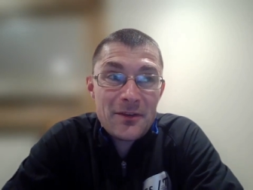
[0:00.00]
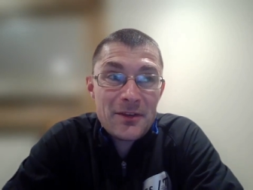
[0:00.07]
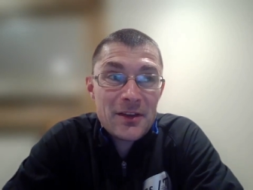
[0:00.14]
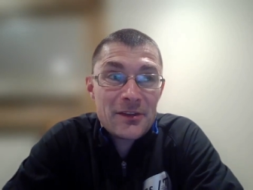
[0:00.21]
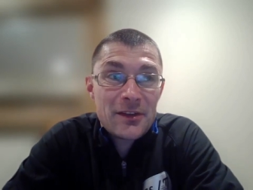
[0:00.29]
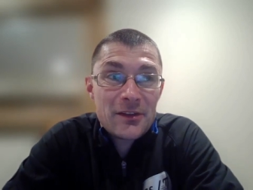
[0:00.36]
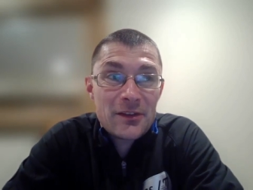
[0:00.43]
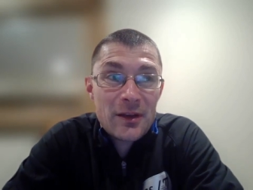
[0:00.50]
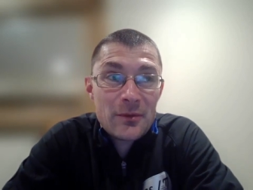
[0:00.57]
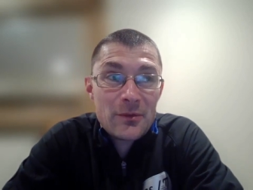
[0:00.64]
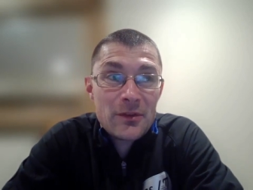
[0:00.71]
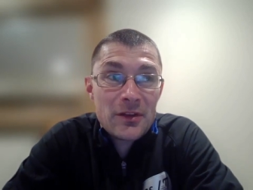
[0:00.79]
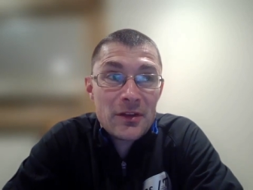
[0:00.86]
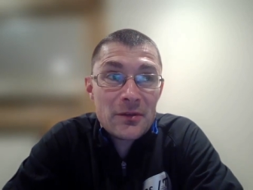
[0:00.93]
I think it's
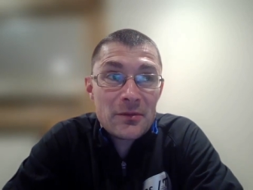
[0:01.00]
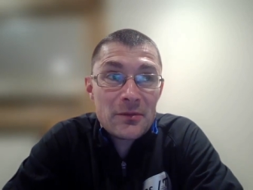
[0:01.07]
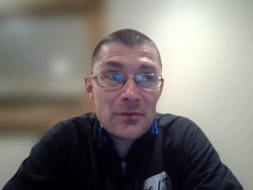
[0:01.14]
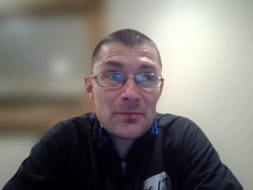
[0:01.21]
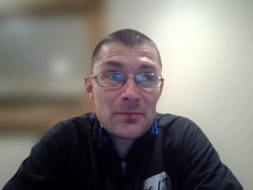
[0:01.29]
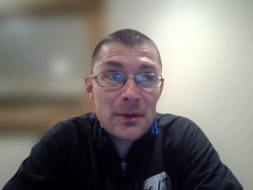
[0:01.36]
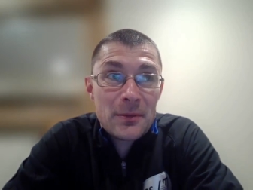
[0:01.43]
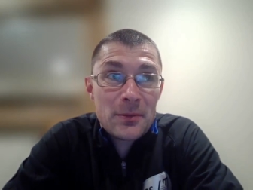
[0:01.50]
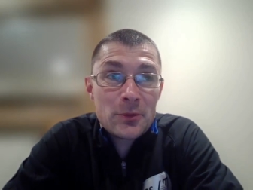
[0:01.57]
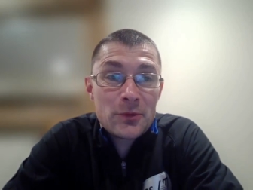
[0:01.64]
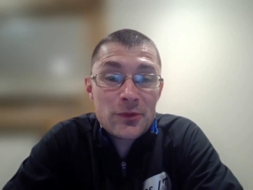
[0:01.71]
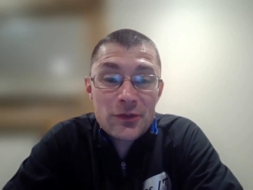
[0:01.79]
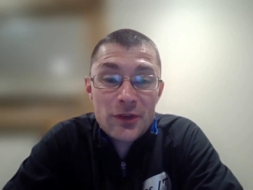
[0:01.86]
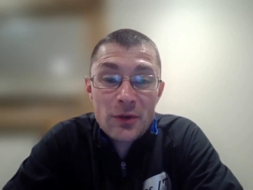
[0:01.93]
accepting that
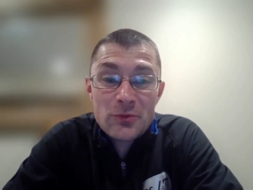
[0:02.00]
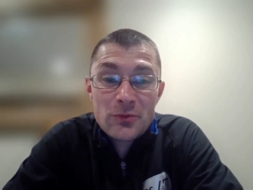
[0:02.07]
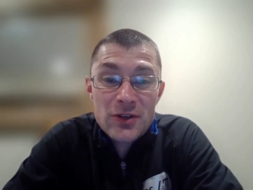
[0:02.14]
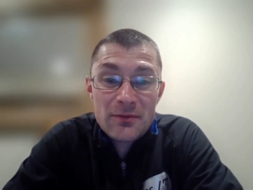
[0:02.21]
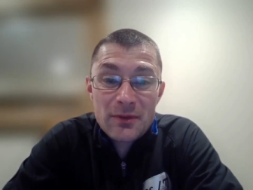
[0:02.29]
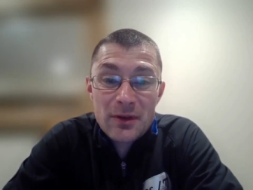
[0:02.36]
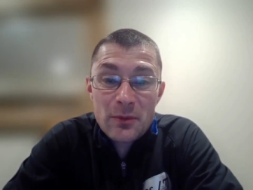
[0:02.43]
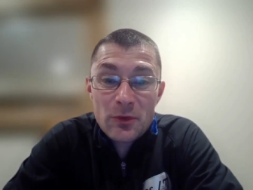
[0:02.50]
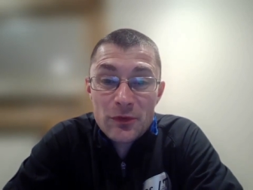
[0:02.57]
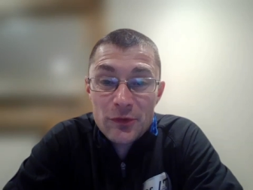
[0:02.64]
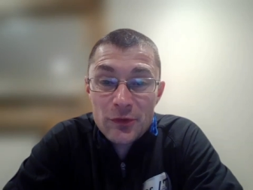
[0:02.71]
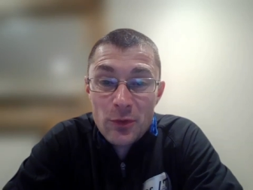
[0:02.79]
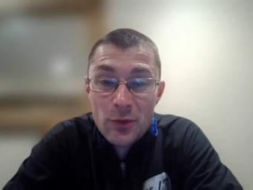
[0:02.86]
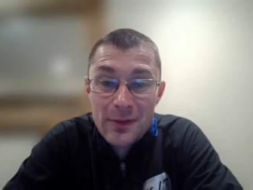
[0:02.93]
people just don't generally
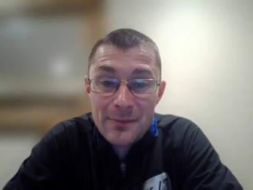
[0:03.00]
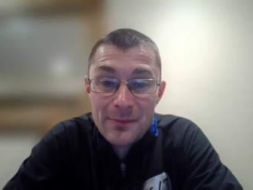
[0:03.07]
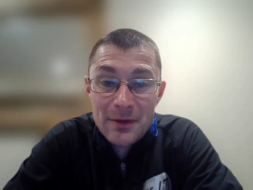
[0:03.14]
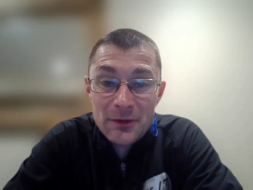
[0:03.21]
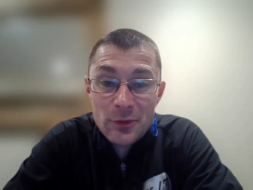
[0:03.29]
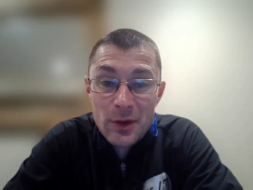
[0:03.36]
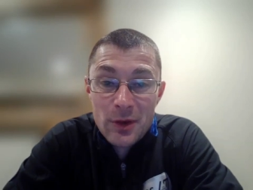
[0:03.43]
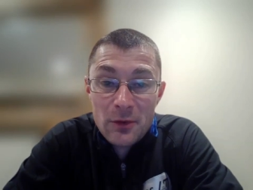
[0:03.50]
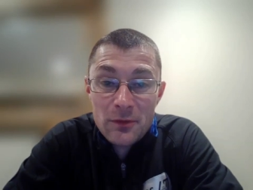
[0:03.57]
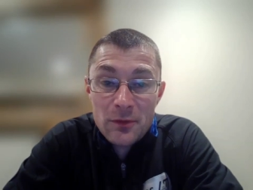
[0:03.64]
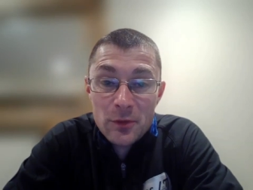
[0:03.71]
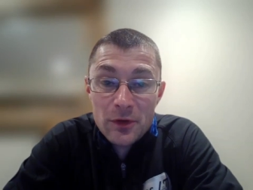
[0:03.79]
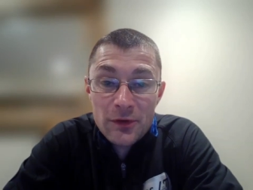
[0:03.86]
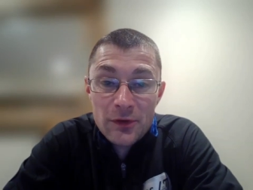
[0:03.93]
want to talk about mental
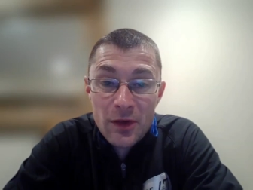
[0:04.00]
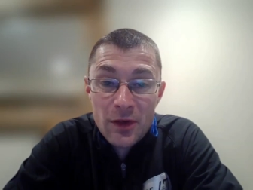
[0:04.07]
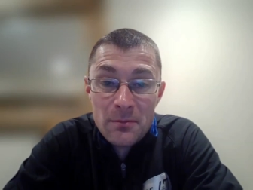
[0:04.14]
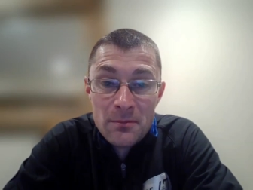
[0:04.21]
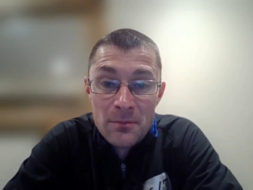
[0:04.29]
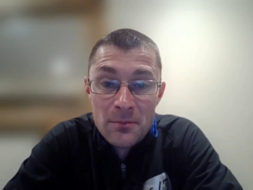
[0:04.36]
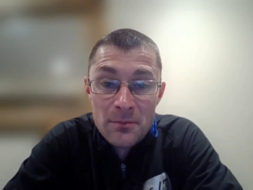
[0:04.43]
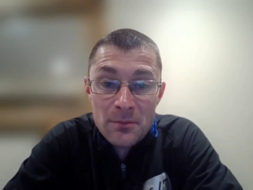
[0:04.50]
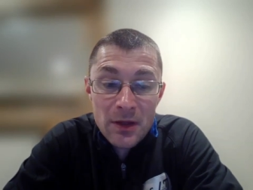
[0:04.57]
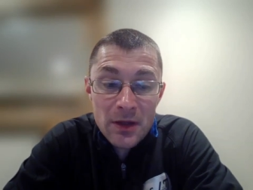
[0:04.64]
health all the time.